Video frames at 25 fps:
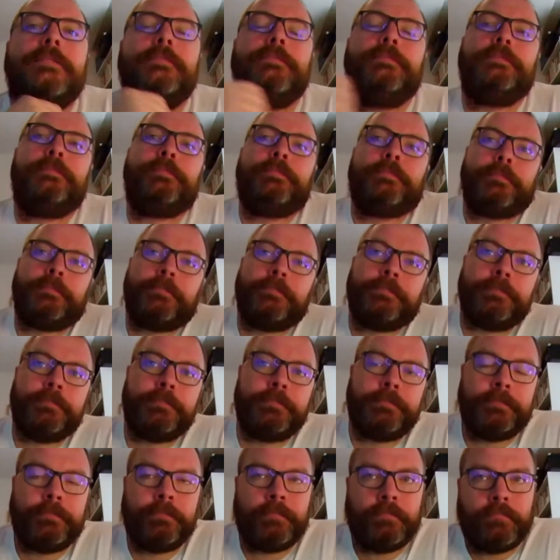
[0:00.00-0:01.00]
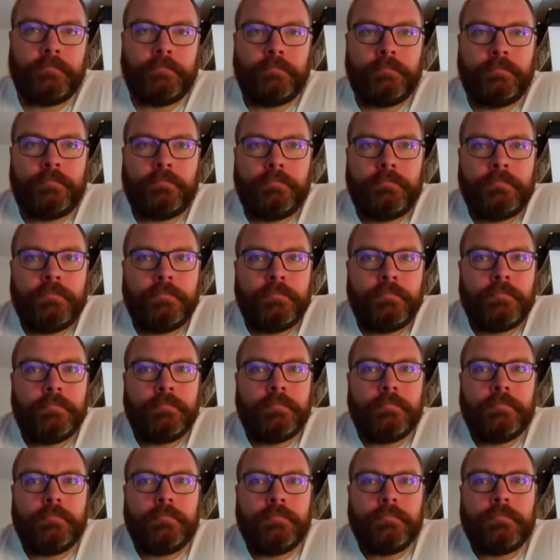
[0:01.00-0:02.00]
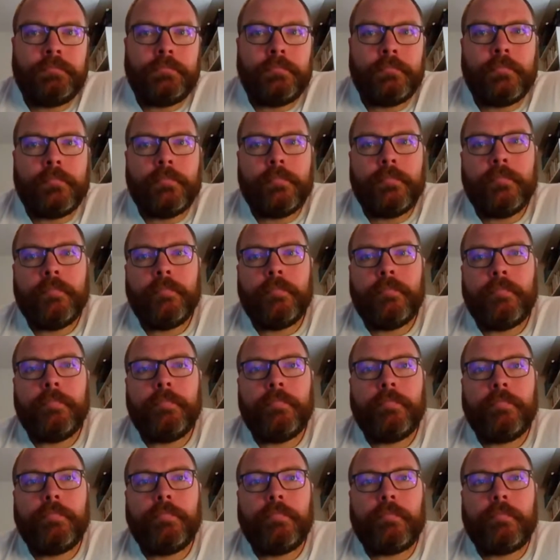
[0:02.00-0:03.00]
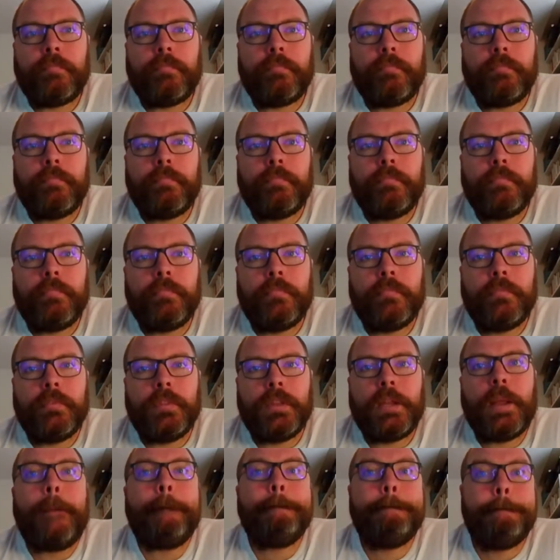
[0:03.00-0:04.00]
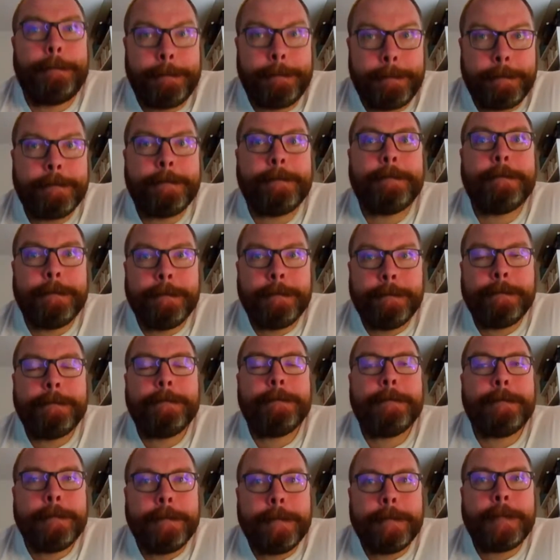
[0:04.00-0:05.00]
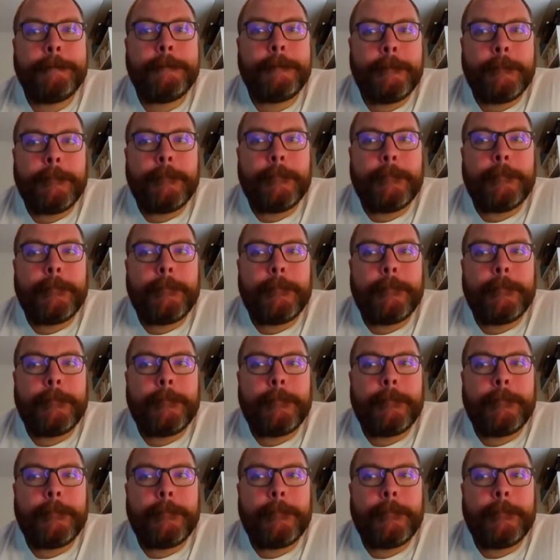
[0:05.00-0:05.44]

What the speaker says: [no speech]